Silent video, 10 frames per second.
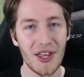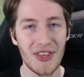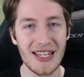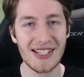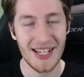
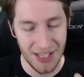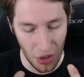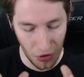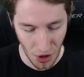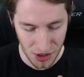This is the
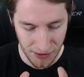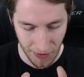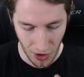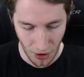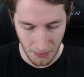crux of
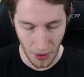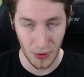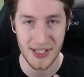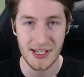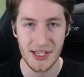our combo.
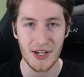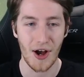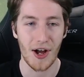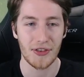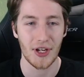This is the
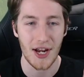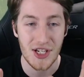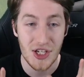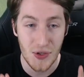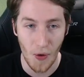card that I
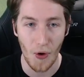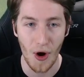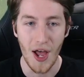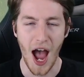saw,